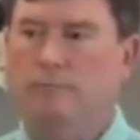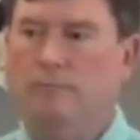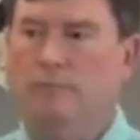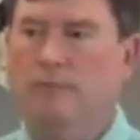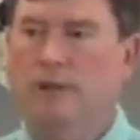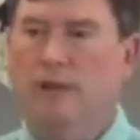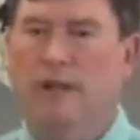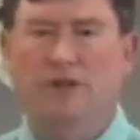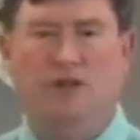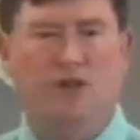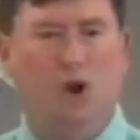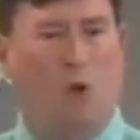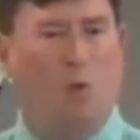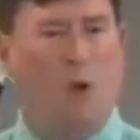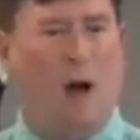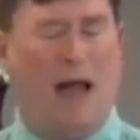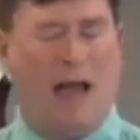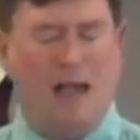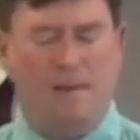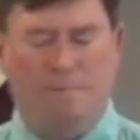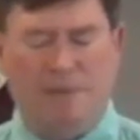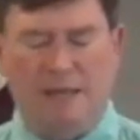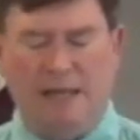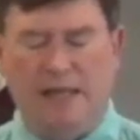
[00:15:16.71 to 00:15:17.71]
And so,
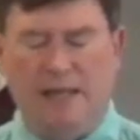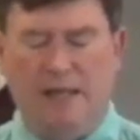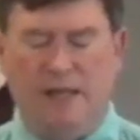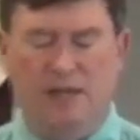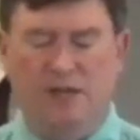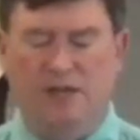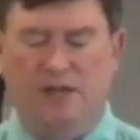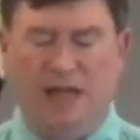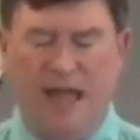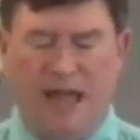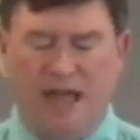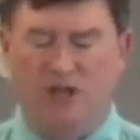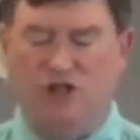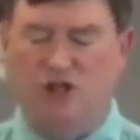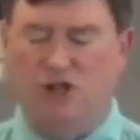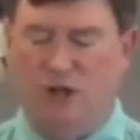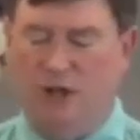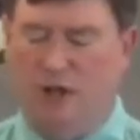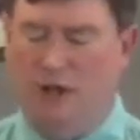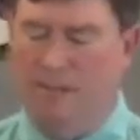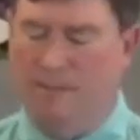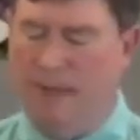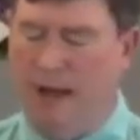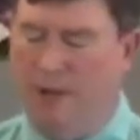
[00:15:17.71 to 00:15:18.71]
why be
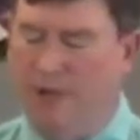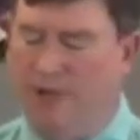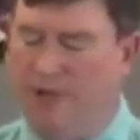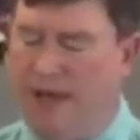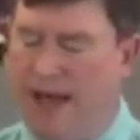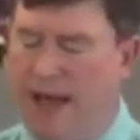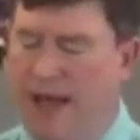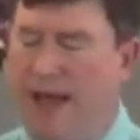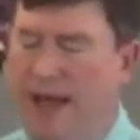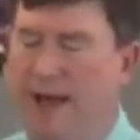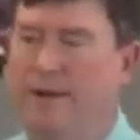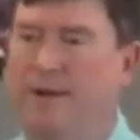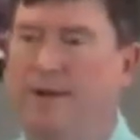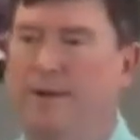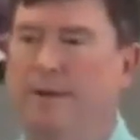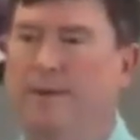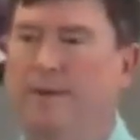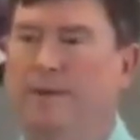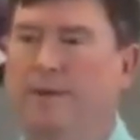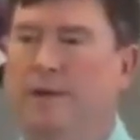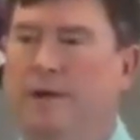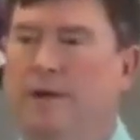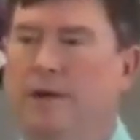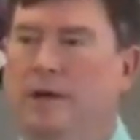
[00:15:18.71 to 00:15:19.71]
intentional about that?
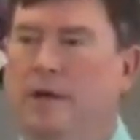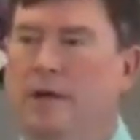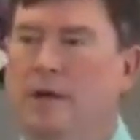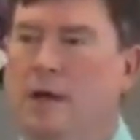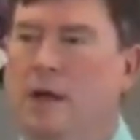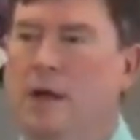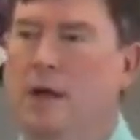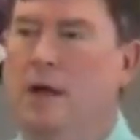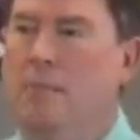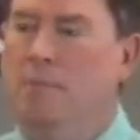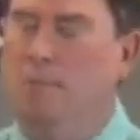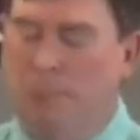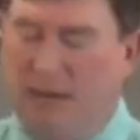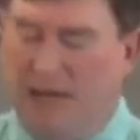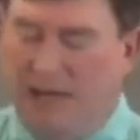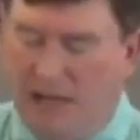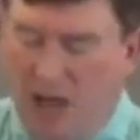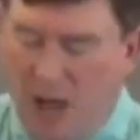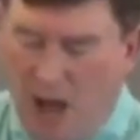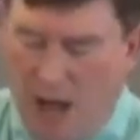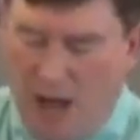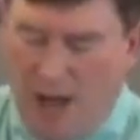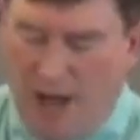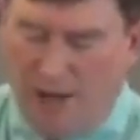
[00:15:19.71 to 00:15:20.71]

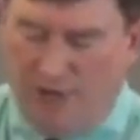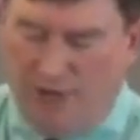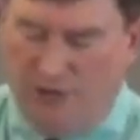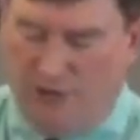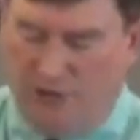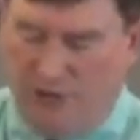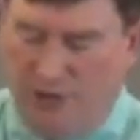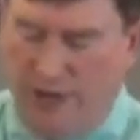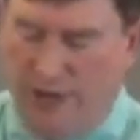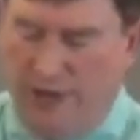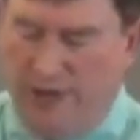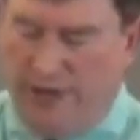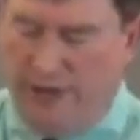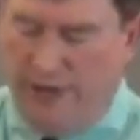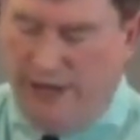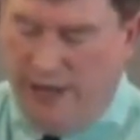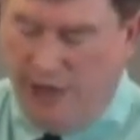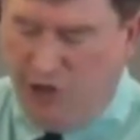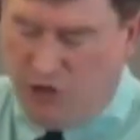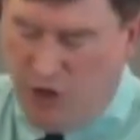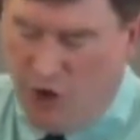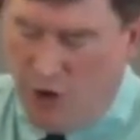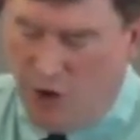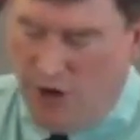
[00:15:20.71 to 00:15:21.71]
Because
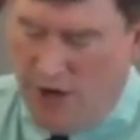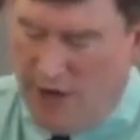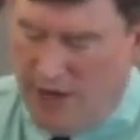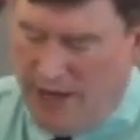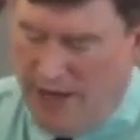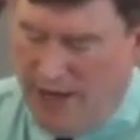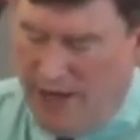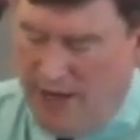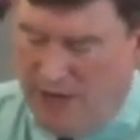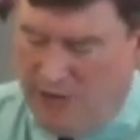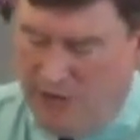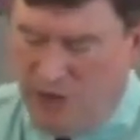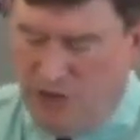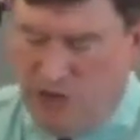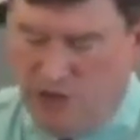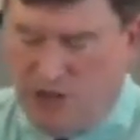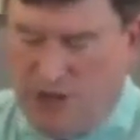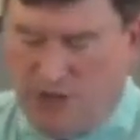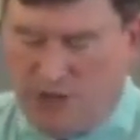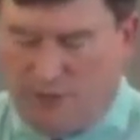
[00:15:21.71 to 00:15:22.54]
eternity isn't just